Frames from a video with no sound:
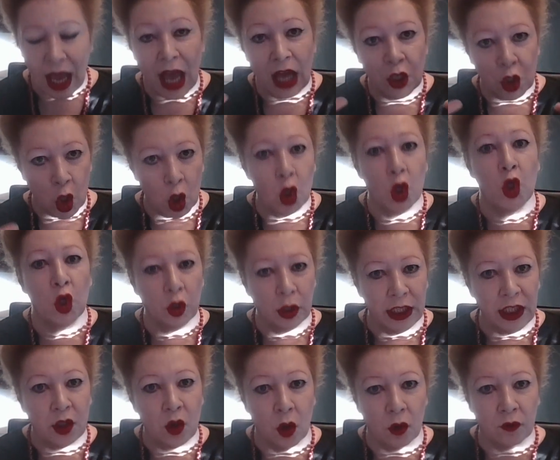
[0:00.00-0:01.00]
An
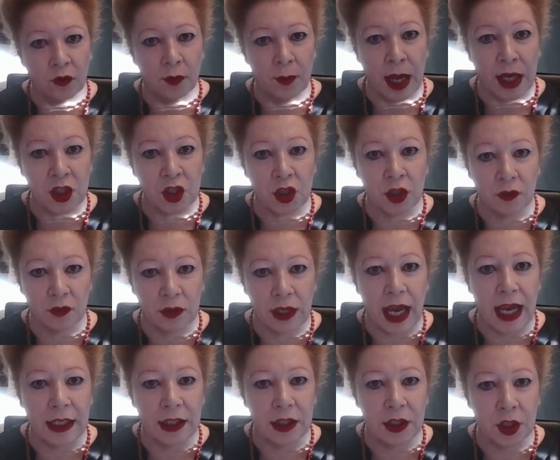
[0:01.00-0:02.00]
early confirmation of
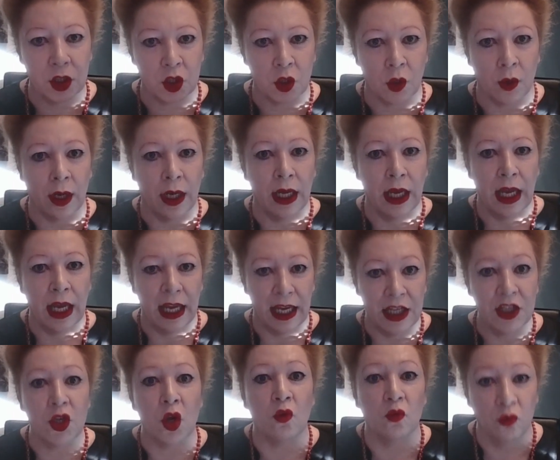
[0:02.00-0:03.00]
candidature
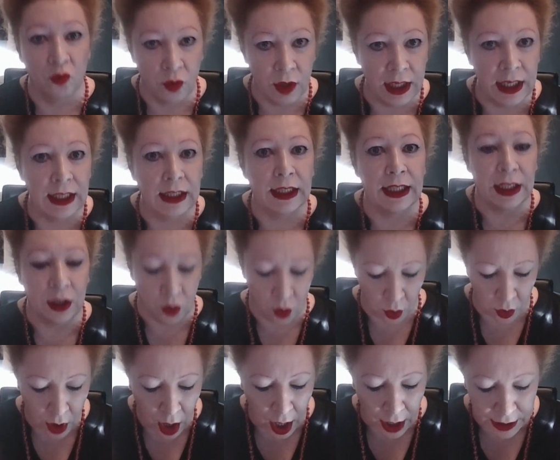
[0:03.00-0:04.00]
is a really
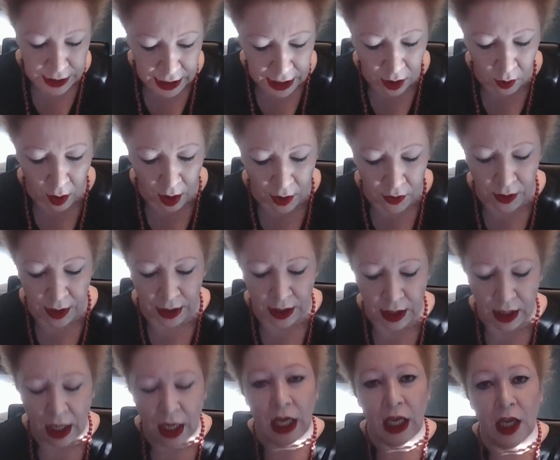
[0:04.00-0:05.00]
good idea, I think,